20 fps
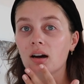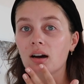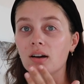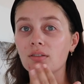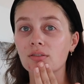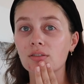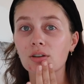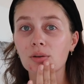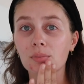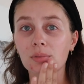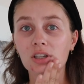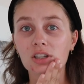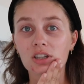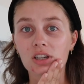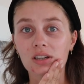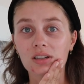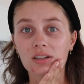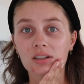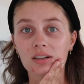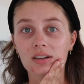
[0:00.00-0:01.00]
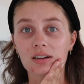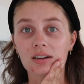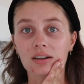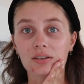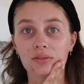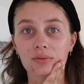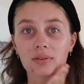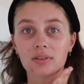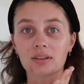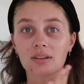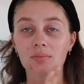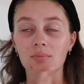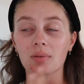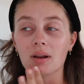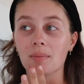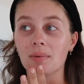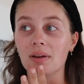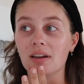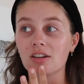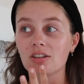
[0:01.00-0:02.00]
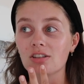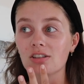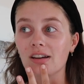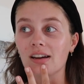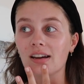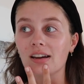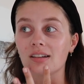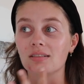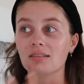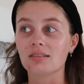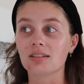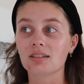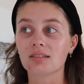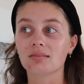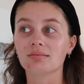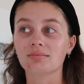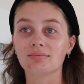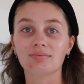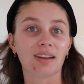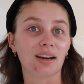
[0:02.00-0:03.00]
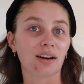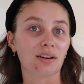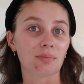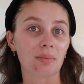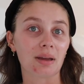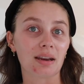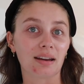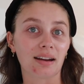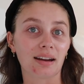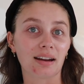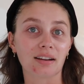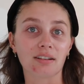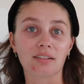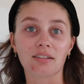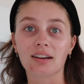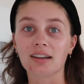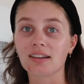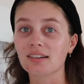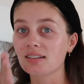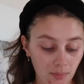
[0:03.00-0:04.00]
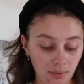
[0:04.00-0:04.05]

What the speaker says: I've not been gentle enough with this blemish and now I've made it angry.